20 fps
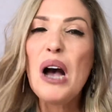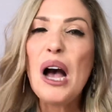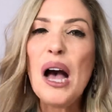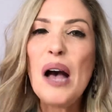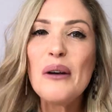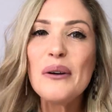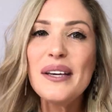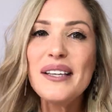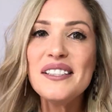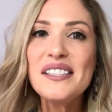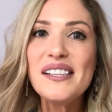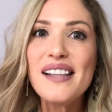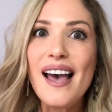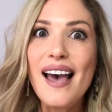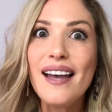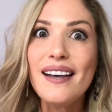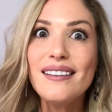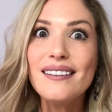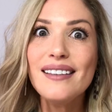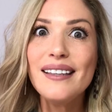I'll get to
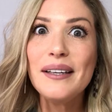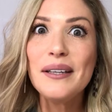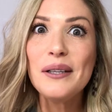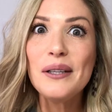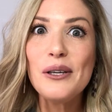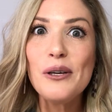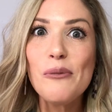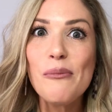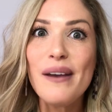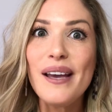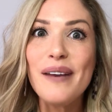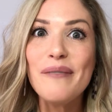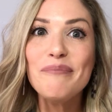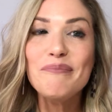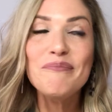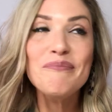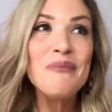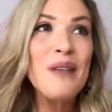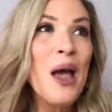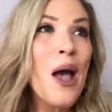that in a little bit.
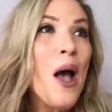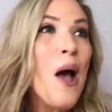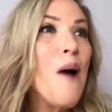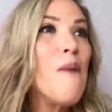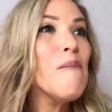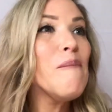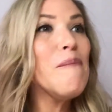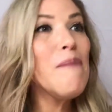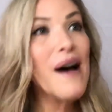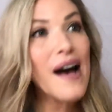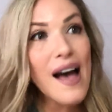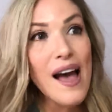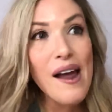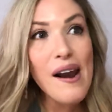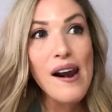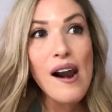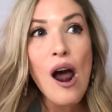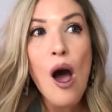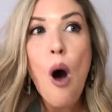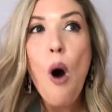But
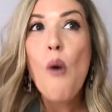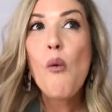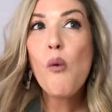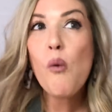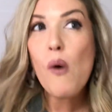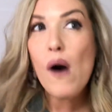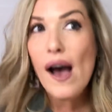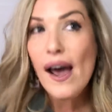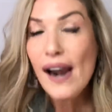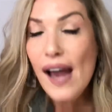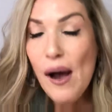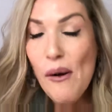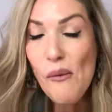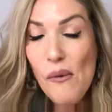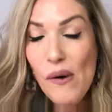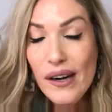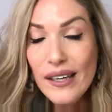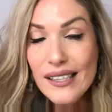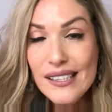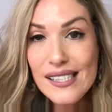what I
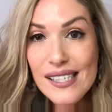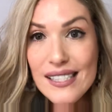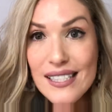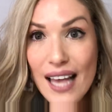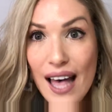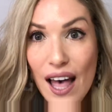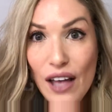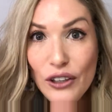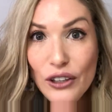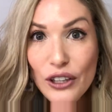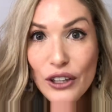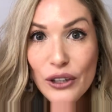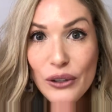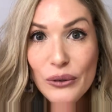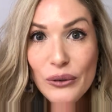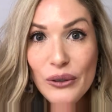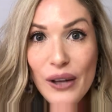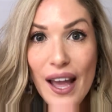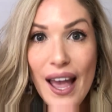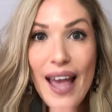wanted to tell
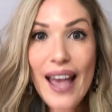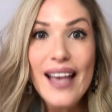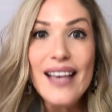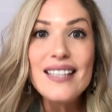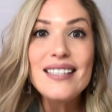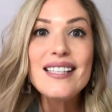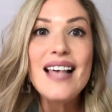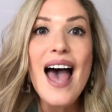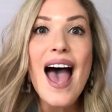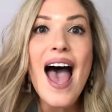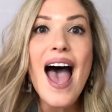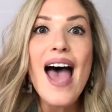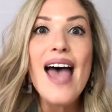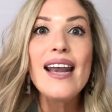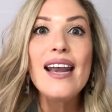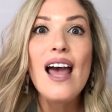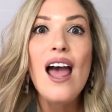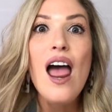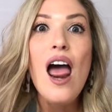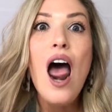you is that
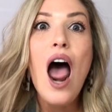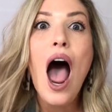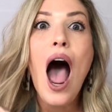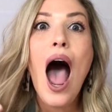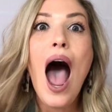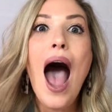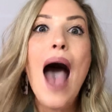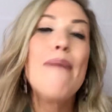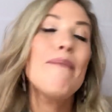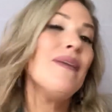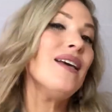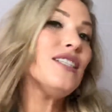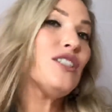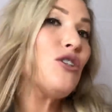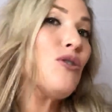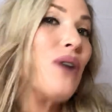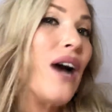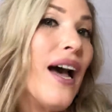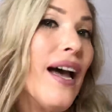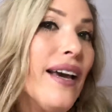I miss
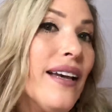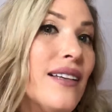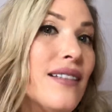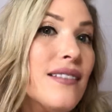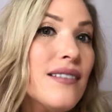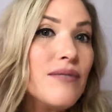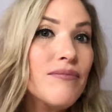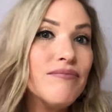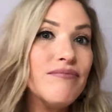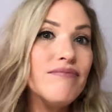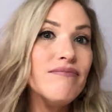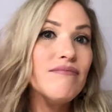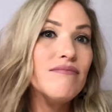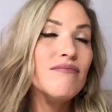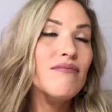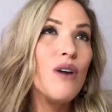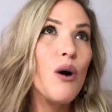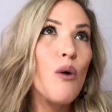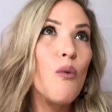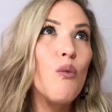you guys.
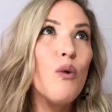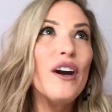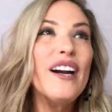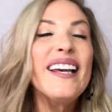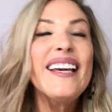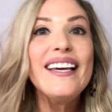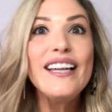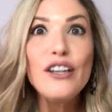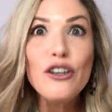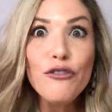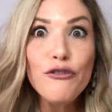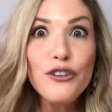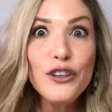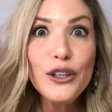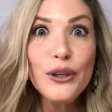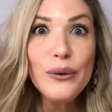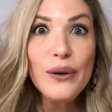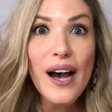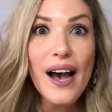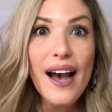We're here for
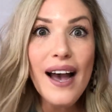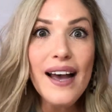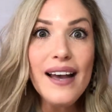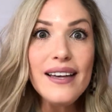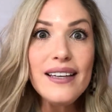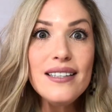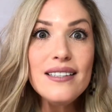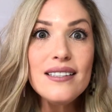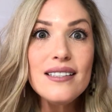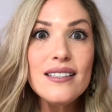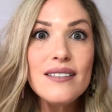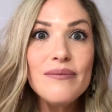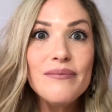you guys.